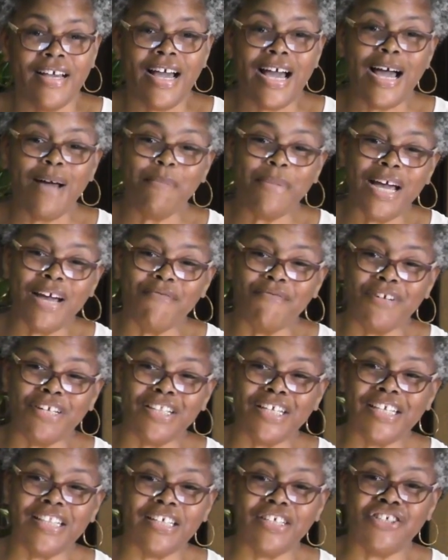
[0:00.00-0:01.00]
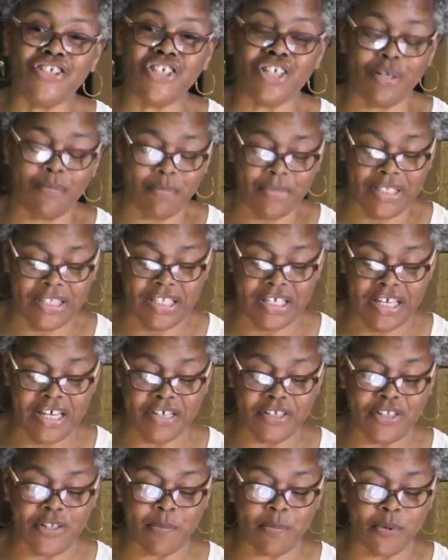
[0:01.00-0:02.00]
I'm not really legitimately
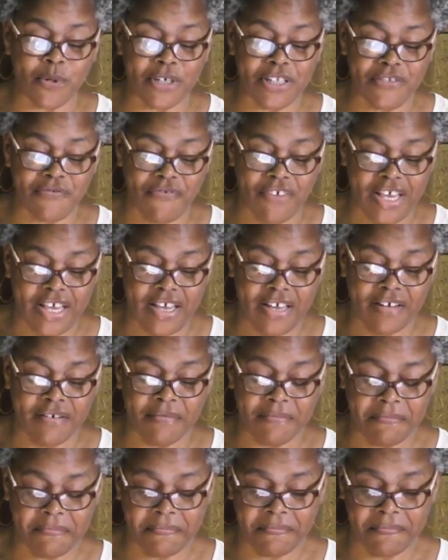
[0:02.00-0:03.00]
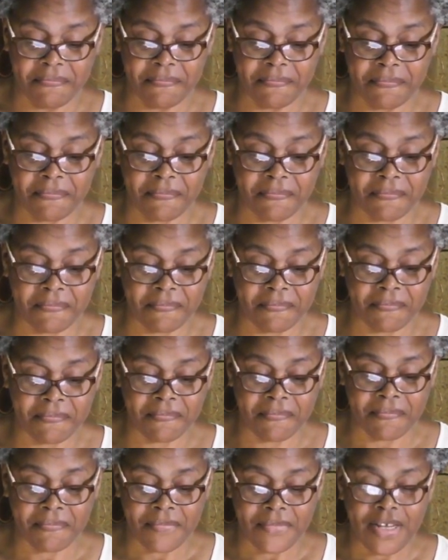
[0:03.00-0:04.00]
a sports fan,
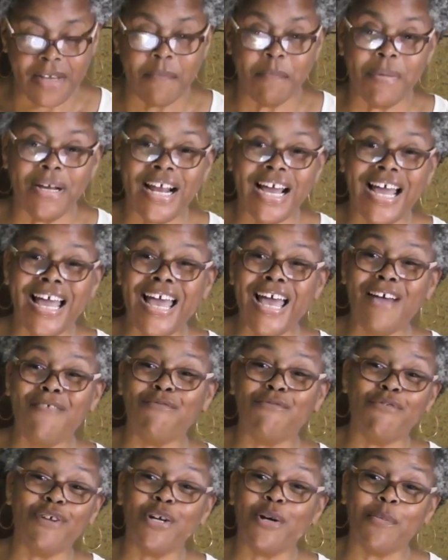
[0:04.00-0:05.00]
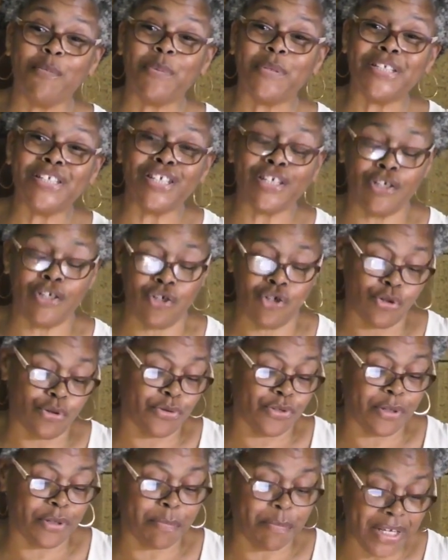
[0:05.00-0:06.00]
but I have real potential
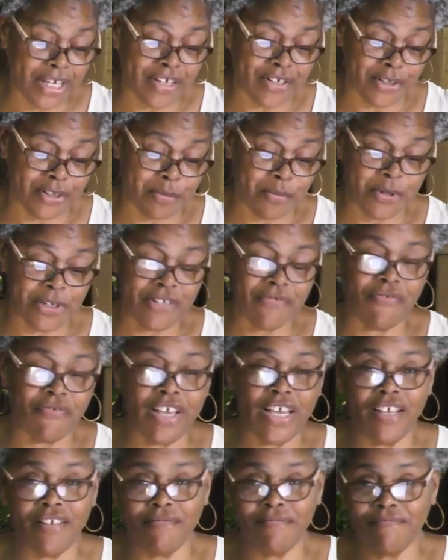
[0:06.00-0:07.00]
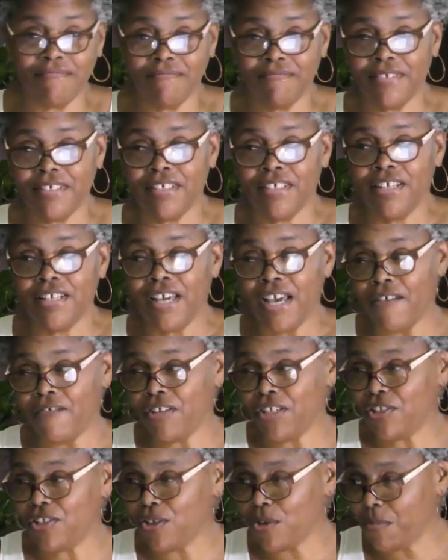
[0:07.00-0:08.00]
to be a sports fan.
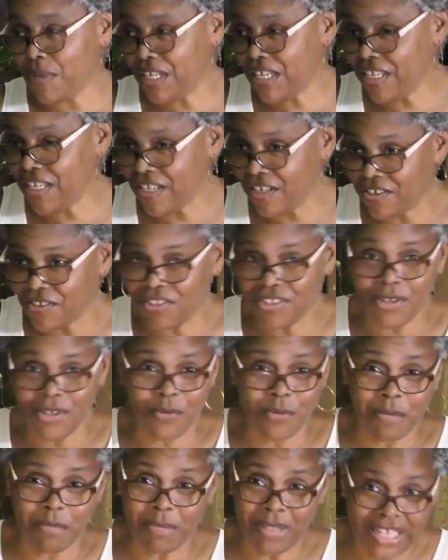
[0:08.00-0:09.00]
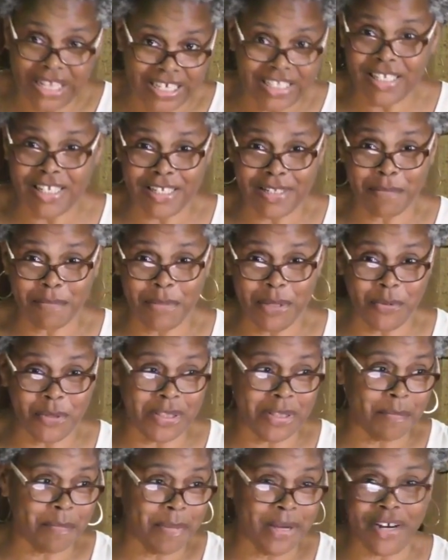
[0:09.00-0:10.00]
Every so many years, someone blesses me
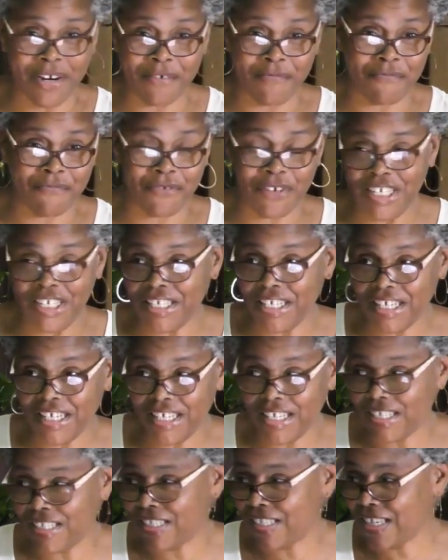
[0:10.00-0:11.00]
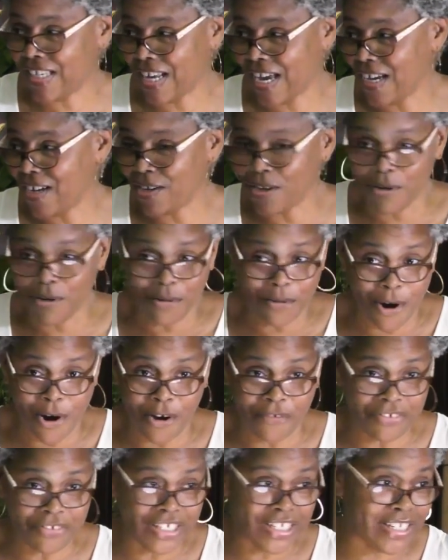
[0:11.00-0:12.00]
with a pair of free tickets, and I go
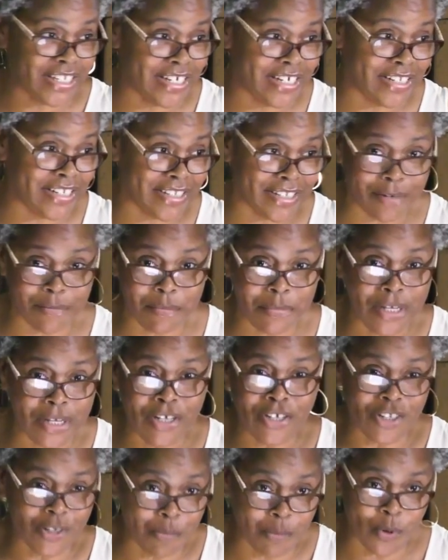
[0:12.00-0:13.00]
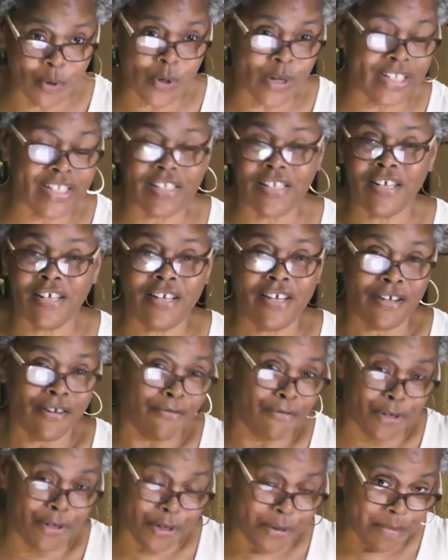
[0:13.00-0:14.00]
off to see some sports
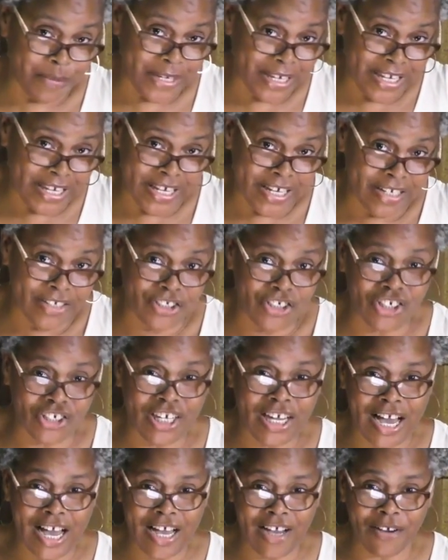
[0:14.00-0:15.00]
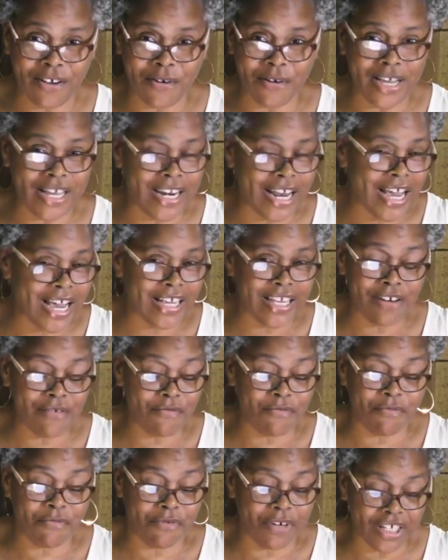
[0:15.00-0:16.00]
group in Chicago, and I
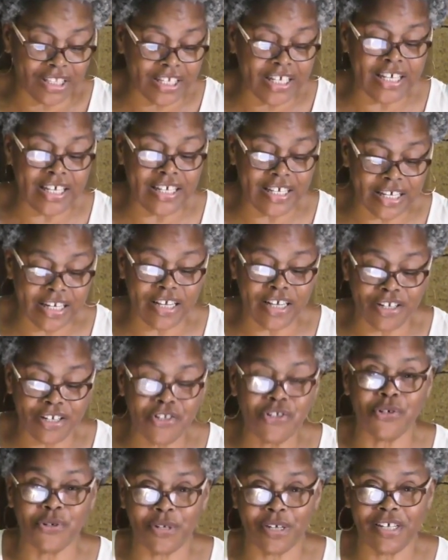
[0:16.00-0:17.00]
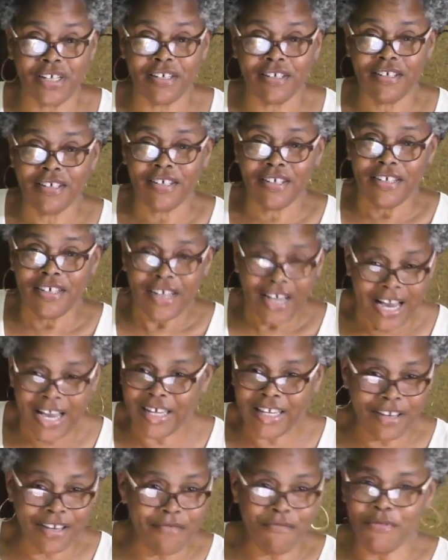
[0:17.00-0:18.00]
can really get into it. I
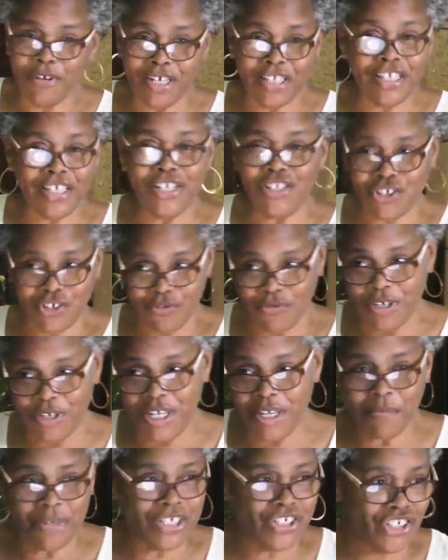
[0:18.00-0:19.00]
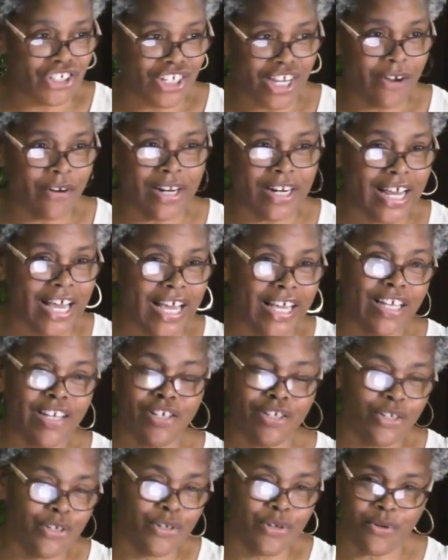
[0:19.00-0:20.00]
can really scream and shout and I
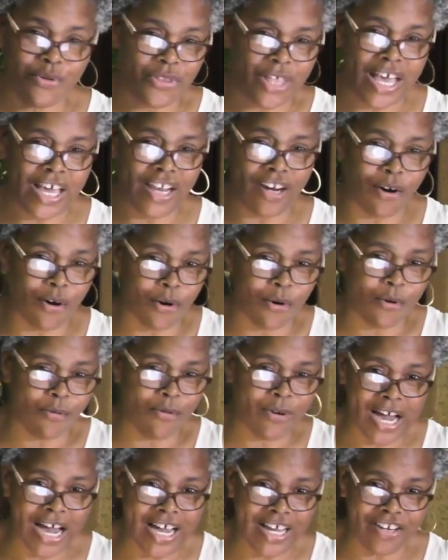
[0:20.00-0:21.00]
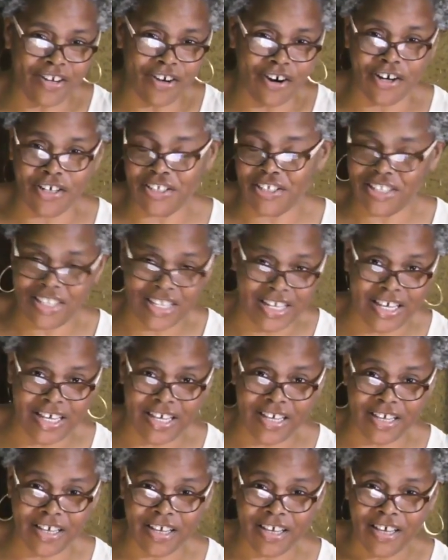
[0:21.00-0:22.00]
can do that whole nine yards
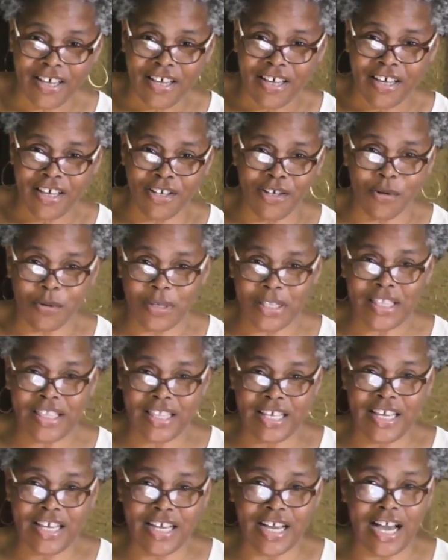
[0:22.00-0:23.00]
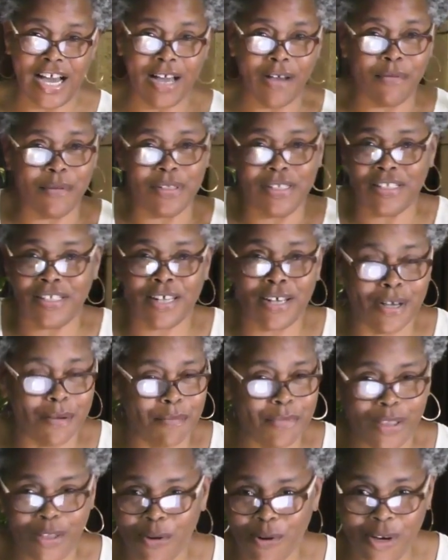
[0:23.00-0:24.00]
thing. And you would think I was
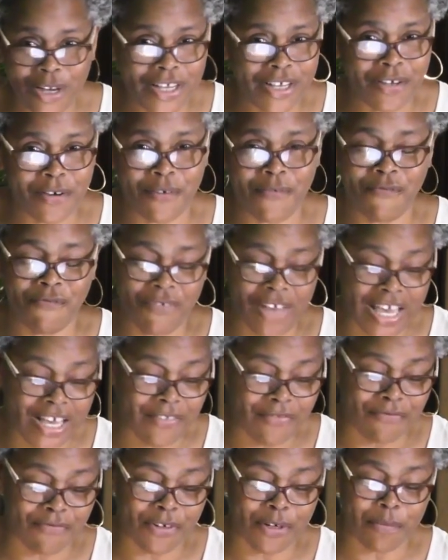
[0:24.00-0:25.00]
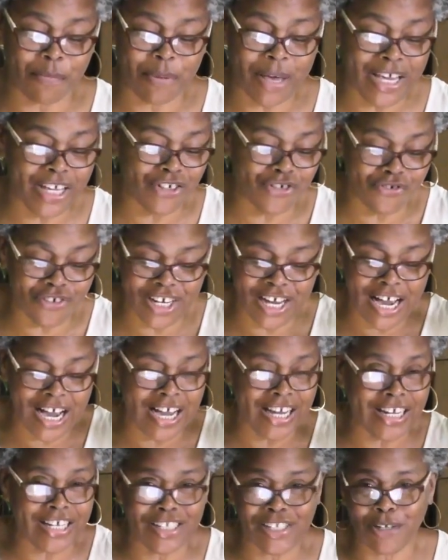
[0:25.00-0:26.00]
some loyal, faithful,
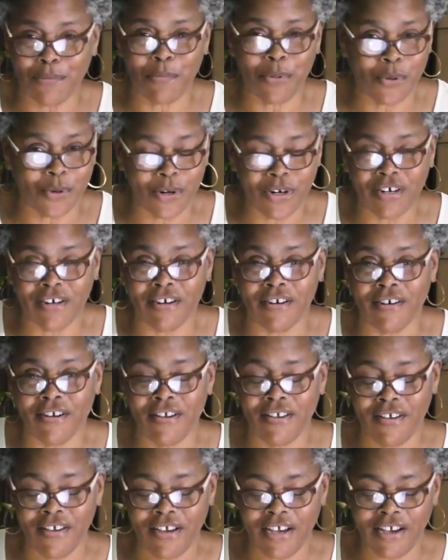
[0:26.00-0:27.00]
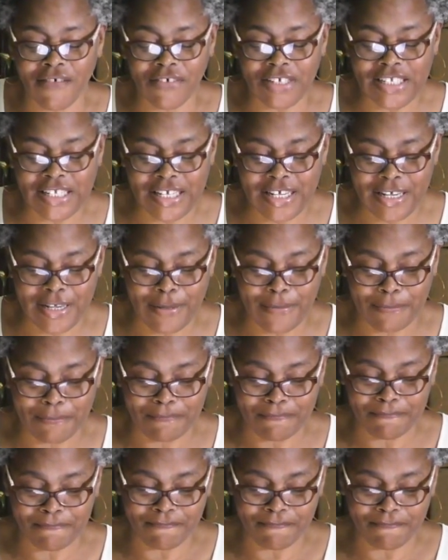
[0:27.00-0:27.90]
patriotic supporter of a team.